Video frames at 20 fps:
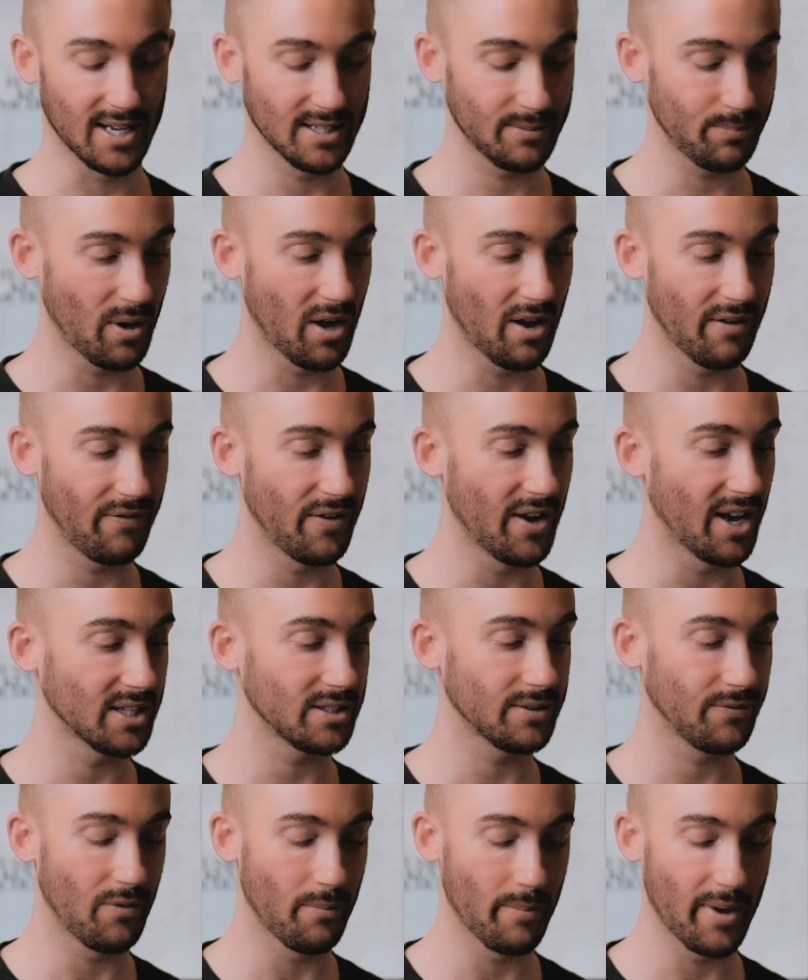that's
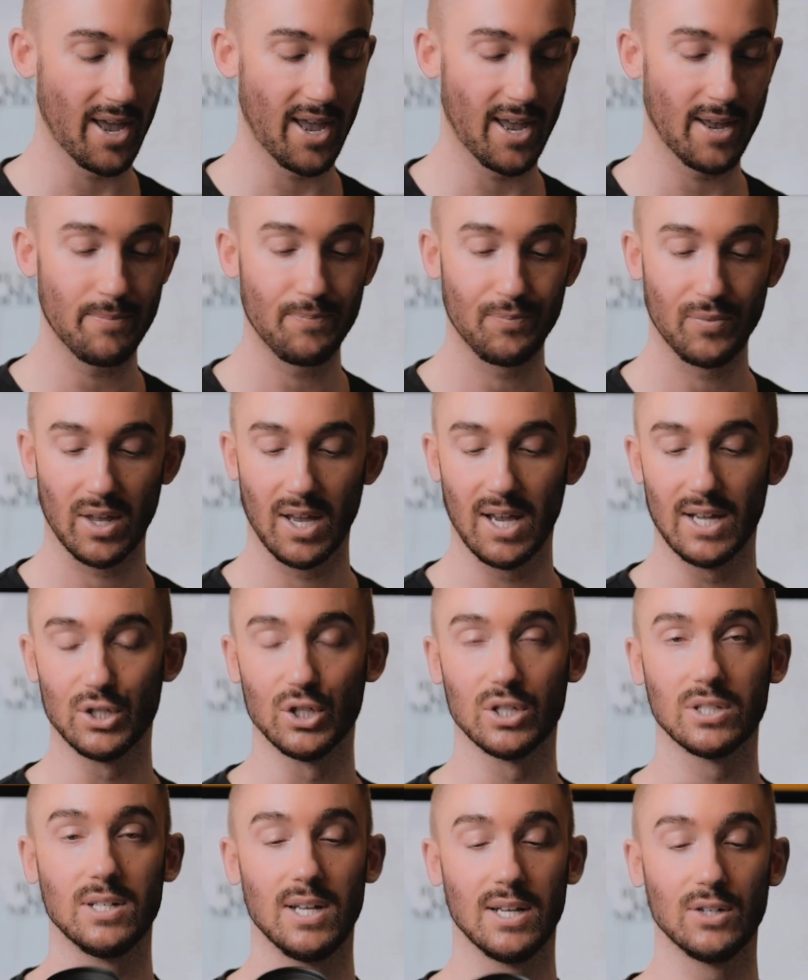perfect for me. It
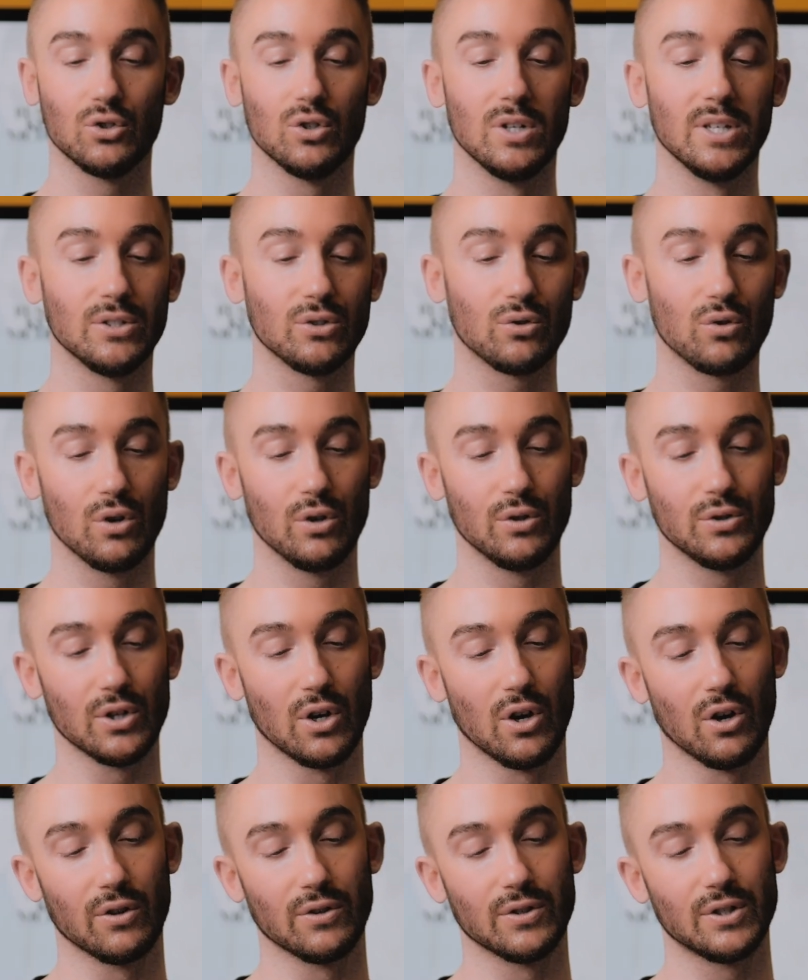just literally screws
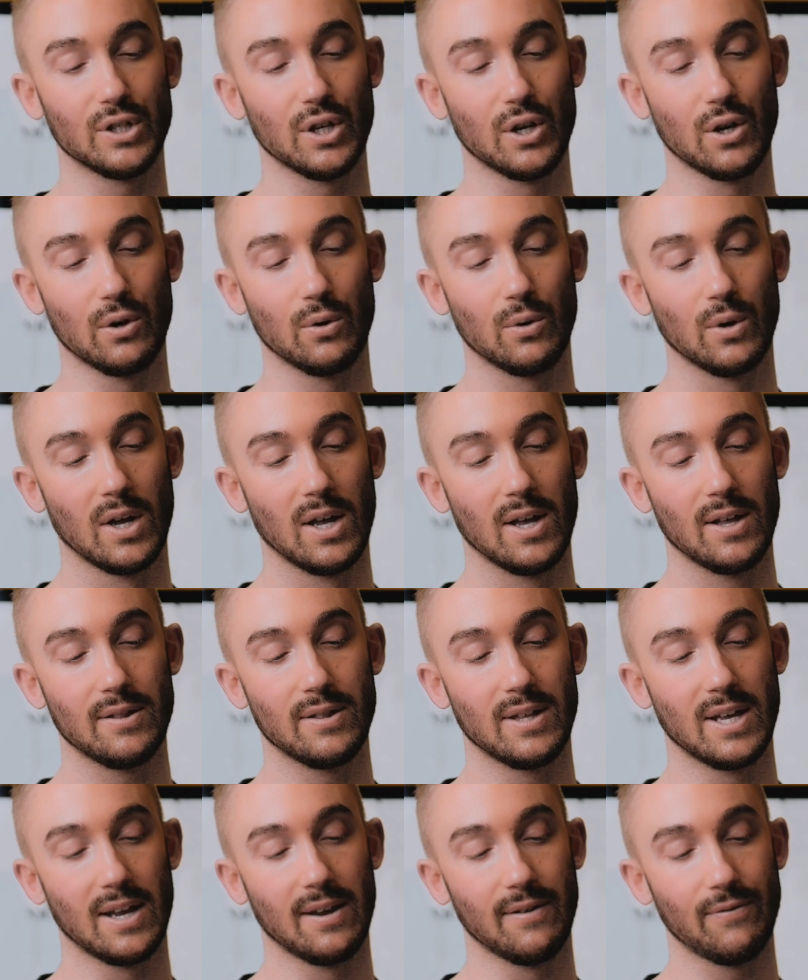onto
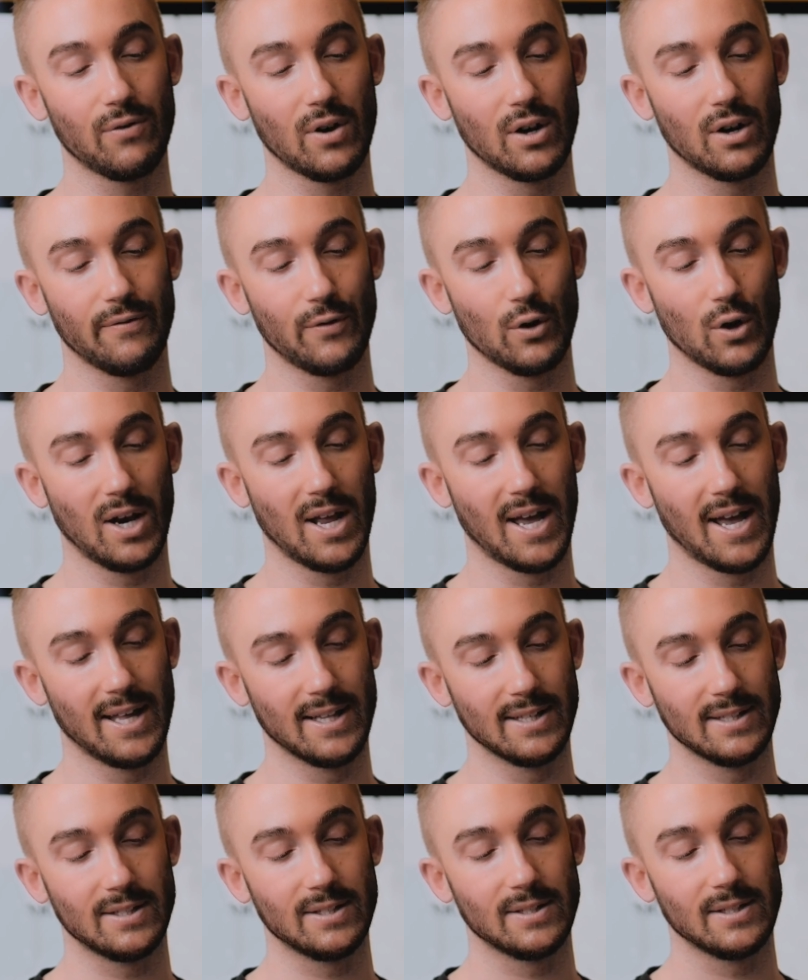the front of your
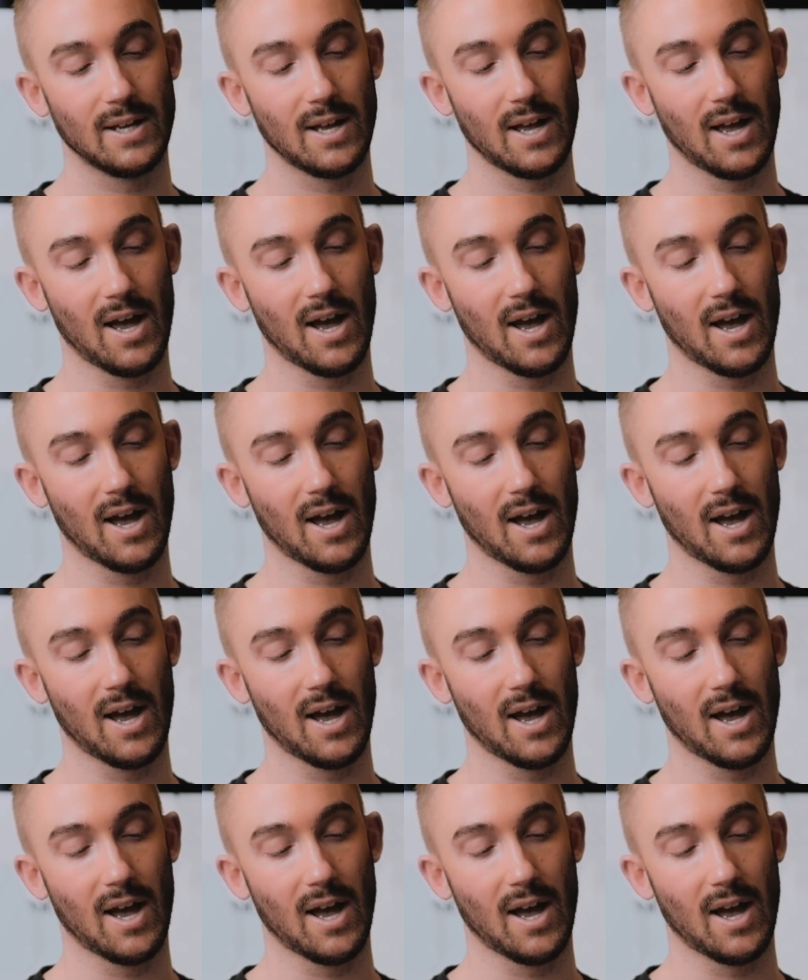lens.